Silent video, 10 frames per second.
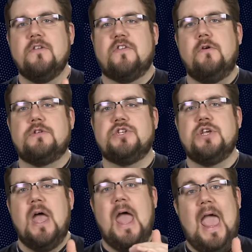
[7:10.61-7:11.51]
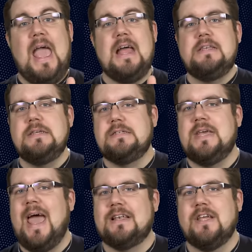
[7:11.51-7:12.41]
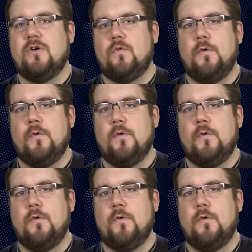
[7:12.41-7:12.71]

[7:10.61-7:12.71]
Such, and Tactical